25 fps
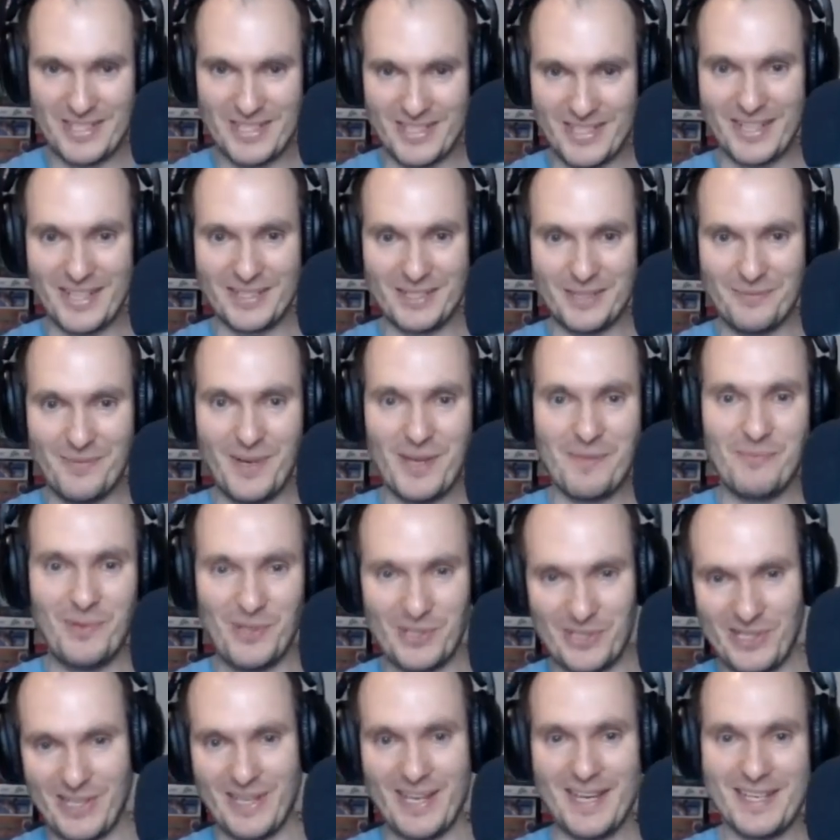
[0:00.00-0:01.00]
I ah. started my
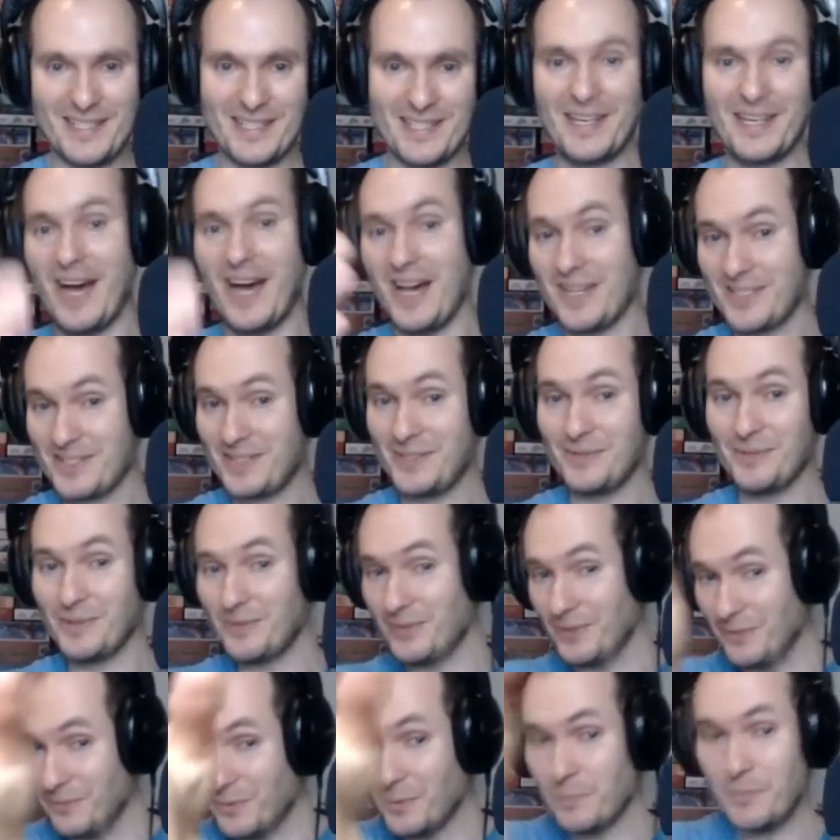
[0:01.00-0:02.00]
podcast and asked him
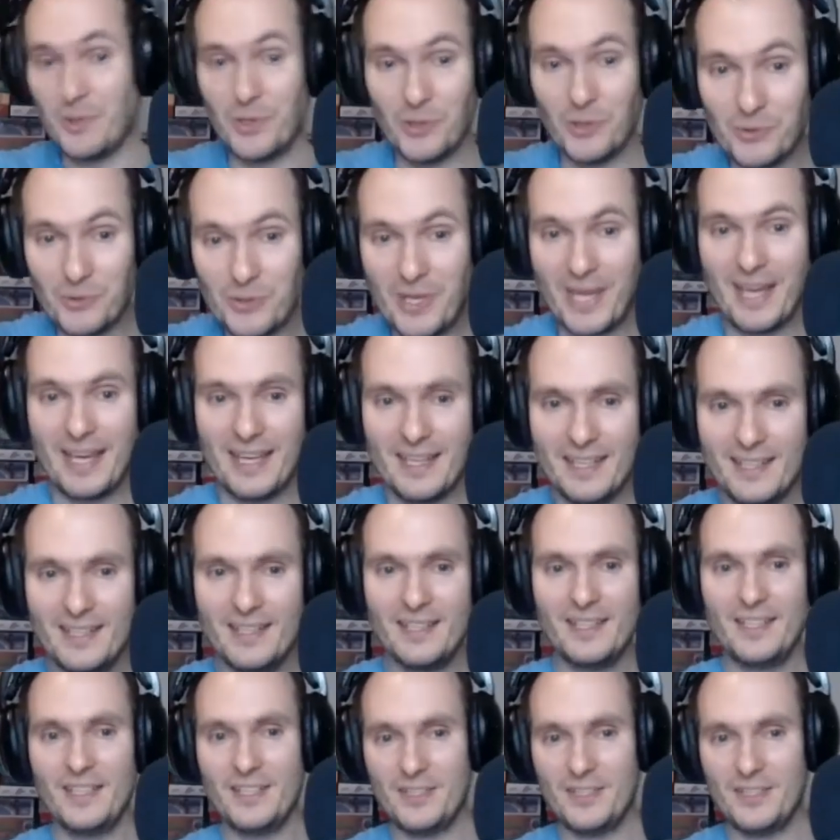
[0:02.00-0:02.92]
if it would be okay